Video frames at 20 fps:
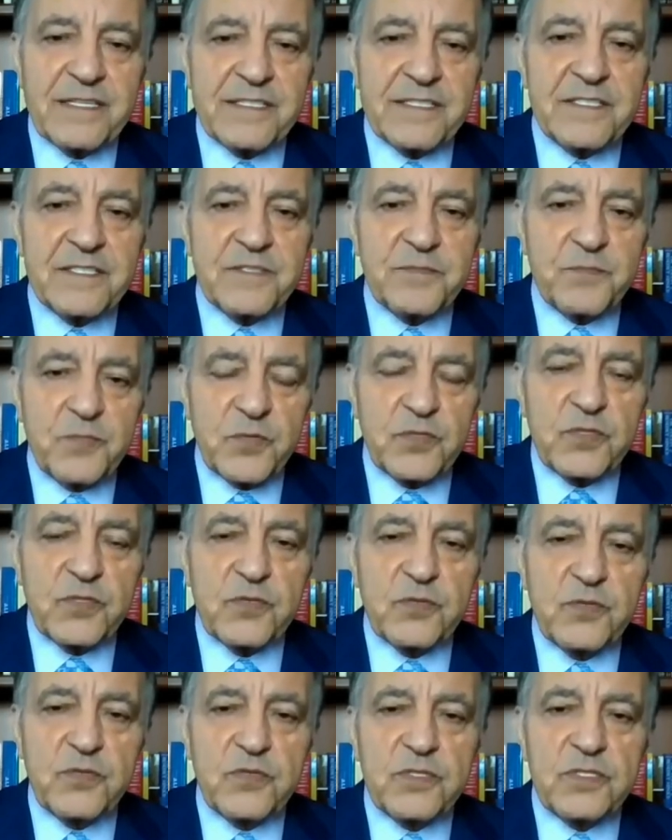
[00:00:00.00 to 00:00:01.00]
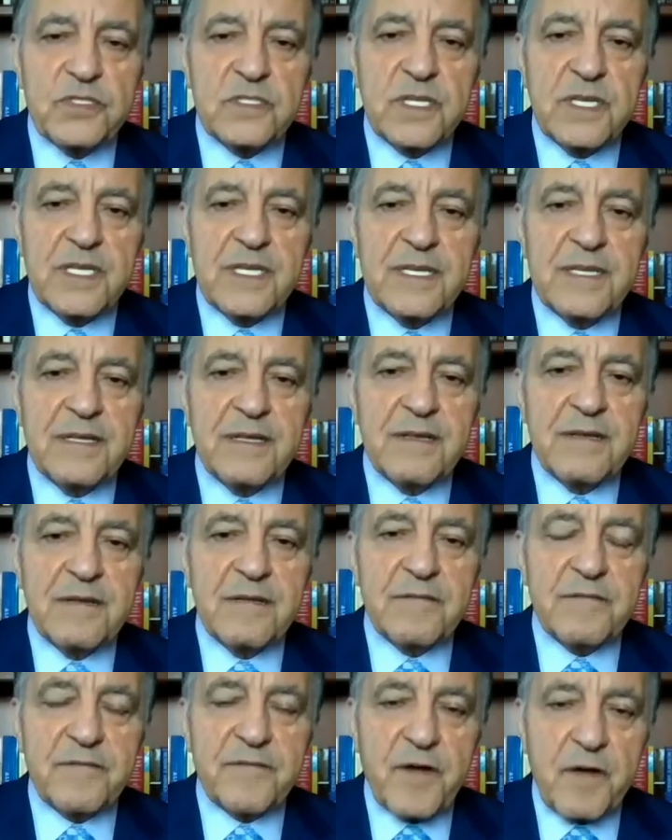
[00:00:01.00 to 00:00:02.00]
It is produced
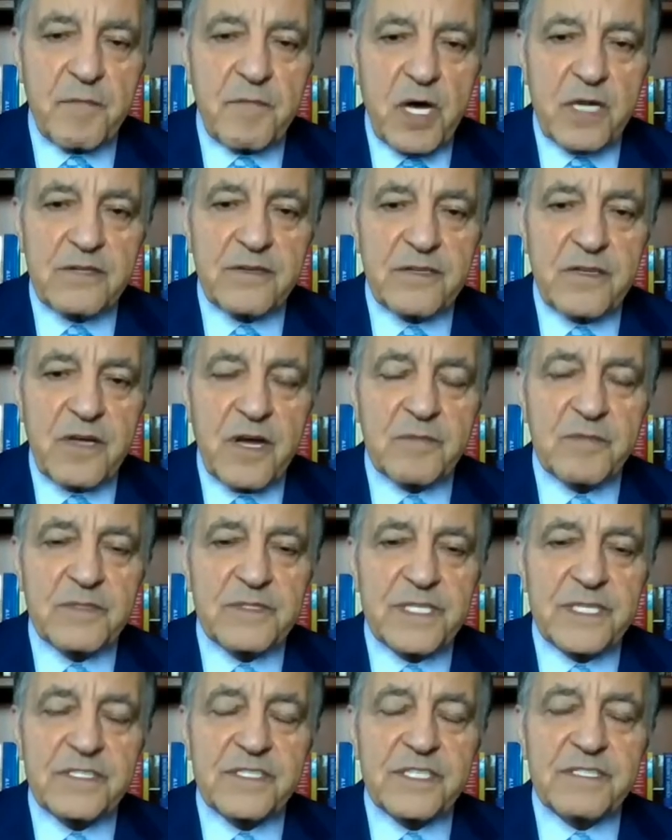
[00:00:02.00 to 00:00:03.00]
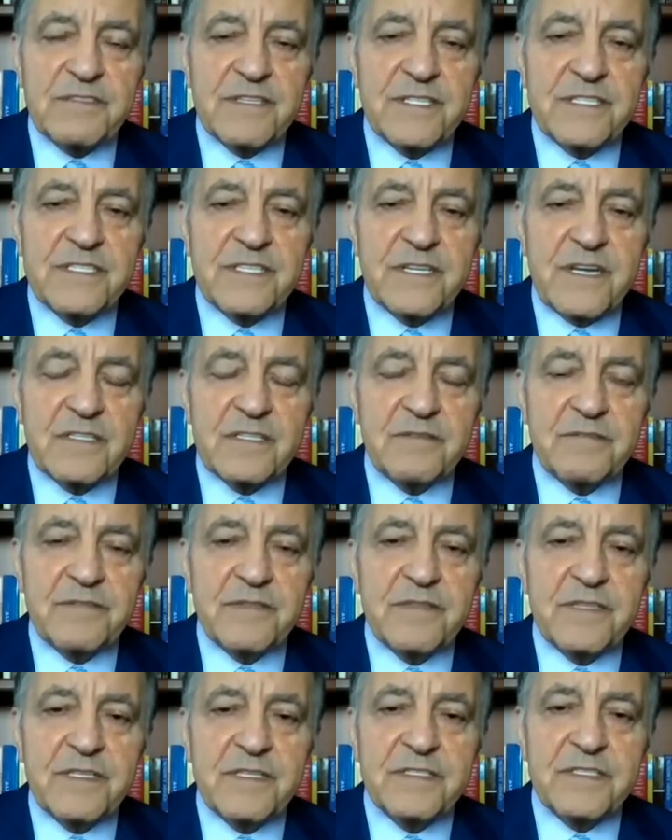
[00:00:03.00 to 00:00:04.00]
from hydrocarbons and generates a lot of
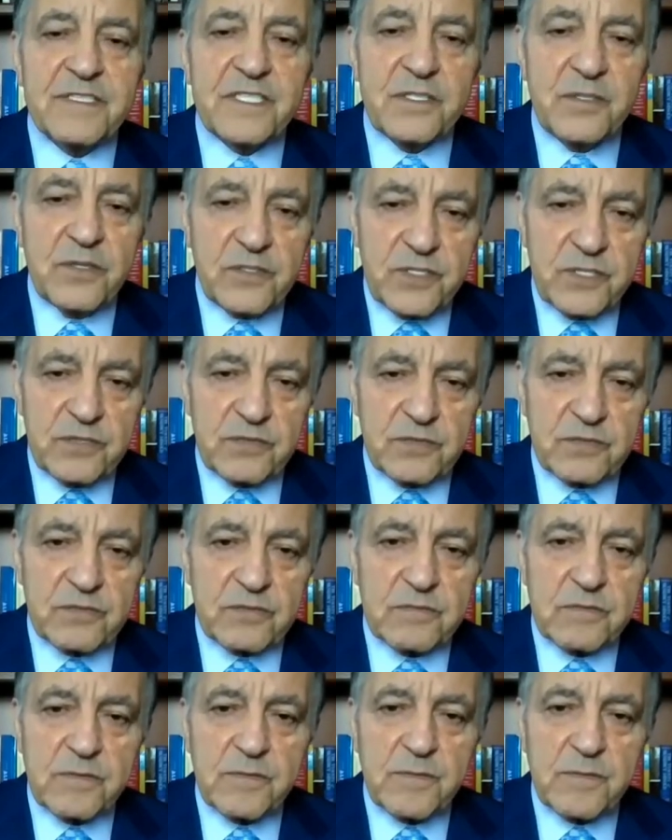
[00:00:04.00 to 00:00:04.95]
CO2.